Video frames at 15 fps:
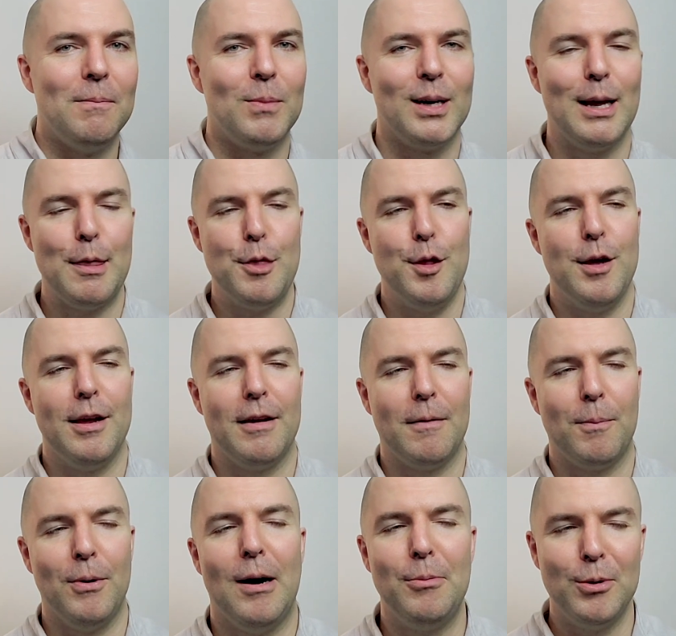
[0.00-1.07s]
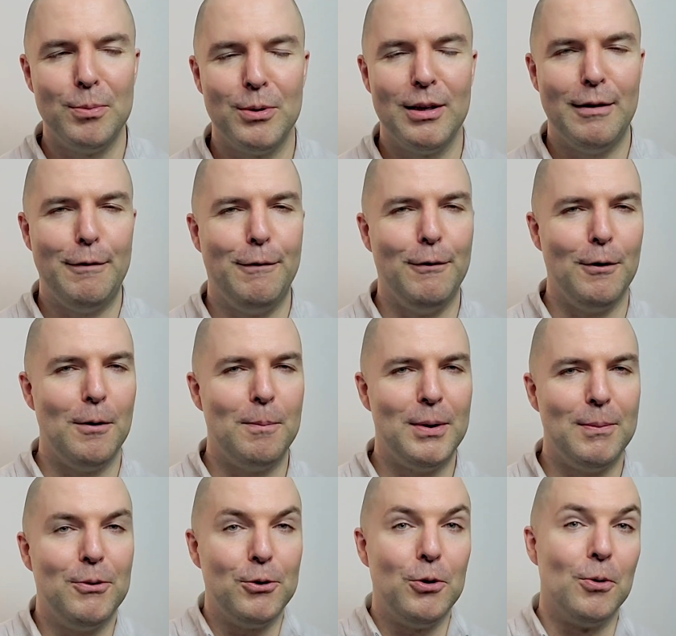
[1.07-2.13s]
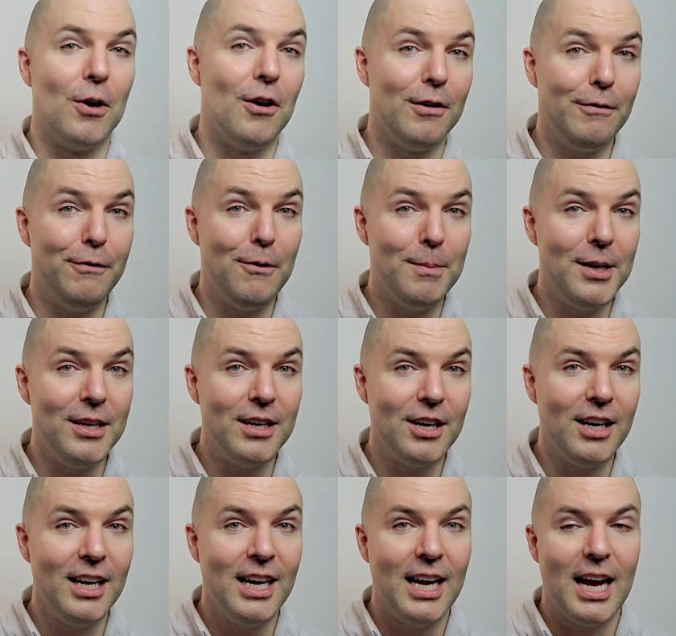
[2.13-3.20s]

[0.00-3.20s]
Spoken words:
But I think probably for people who are unfamiliar,